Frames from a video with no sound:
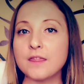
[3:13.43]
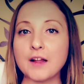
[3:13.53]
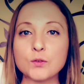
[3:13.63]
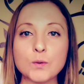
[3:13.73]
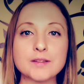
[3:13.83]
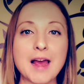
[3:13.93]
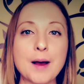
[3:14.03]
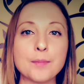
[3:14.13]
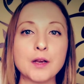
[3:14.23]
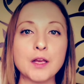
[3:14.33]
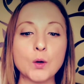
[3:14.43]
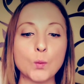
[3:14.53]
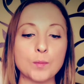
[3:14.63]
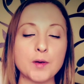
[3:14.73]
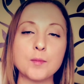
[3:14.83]
That's what's
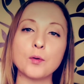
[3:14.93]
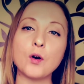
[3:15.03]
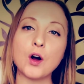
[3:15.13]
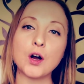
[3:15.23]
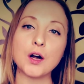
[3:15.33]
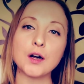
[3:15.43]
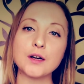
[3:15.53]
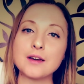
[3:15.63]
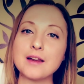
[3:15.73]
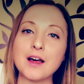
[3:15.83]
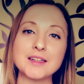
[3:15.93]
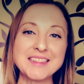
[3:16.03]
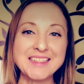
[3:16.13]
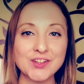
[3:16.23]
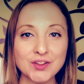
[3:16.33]
happening when people are
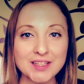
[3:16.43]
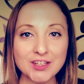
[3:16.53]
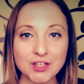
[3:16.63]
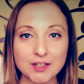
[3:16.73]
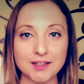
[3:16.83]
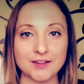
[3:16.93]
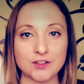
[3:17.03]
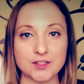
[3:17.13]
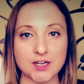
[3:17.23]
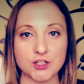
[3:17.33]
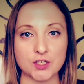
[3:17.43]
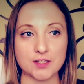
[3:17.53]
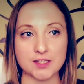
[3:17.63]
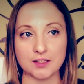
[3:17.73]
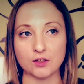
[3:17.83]
not clear in their
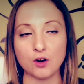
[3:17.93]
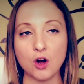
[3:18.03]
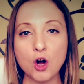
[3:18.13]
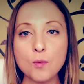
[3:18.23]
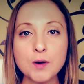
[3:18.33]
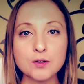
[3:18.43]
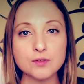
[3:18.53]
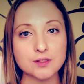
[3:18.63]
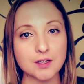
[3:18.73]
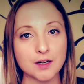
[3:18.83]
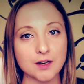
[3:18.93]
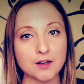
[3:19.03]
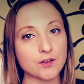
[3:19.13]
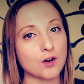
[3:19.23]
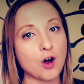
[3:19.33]
intention. It's like they're almost
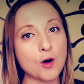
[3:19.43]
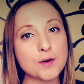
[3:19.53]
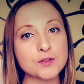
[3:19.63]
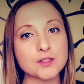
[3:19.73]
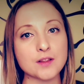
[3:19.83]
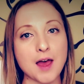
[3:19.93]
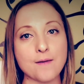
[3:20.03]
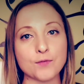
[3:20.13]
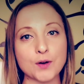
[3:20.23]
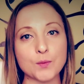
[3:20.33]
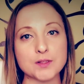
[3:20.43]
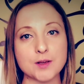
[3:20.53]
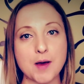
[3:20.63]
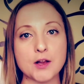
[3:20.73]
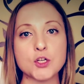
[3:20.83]
there, they're almost to that
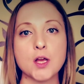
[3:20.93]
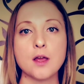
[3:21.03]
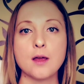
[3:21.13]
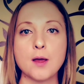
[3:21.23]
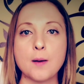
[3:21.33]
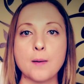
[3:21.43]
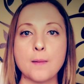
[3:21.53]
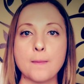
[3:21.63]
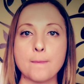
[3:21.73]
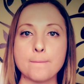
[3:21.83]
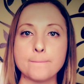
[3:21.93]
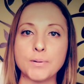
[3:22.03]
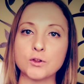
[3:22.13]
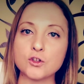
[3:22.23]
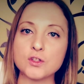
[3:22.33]
frequency match,
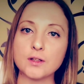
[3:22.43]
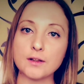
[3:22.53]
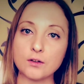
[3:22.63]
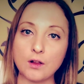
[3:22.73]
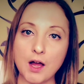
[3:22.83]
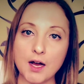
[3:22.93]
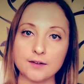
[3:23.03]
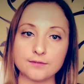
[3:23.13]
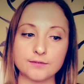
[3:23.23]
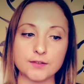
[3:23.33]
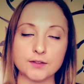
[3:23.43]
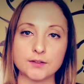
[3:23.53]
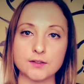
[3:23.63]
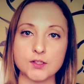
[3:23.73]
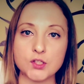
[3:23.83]
but they're just a little off.
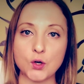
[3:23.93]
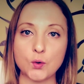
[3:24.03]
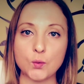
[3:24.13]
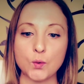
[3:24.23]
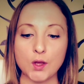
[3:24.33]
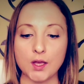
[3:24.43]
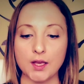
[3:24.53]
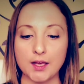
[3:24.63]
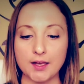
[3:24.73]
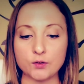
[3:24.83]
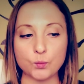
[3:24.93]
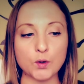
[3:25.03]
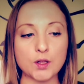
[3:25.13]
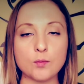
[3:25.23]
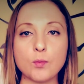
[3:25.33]
So it's
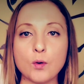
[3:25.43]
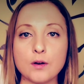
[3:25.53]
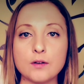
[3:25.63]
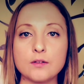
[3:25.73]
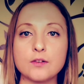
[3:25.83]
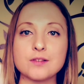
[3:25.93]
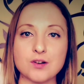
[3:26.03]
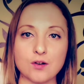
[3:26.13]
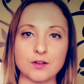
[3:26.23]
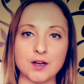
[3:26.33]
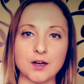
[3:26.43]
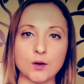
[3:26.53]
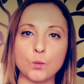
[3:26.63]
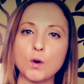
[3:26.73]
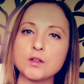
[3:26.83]
really important to start
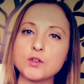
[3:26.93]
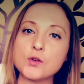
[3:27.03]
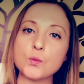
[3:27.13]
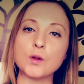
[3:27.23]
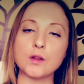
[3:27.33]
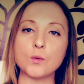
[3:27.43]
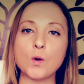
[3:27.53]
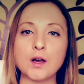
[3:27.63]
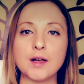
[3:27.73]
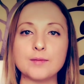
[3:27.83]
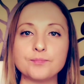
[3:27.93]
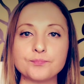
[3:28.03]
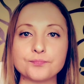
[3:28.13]
there. What do you really want?